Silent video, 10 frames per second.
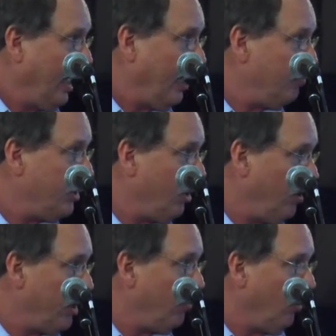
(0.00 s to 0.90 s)
I'm
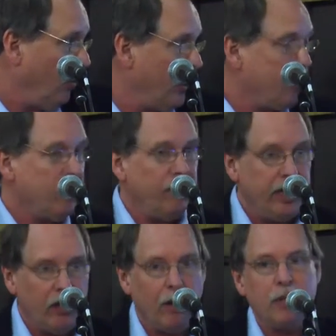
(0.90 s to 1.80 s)
showing you a whole number of here.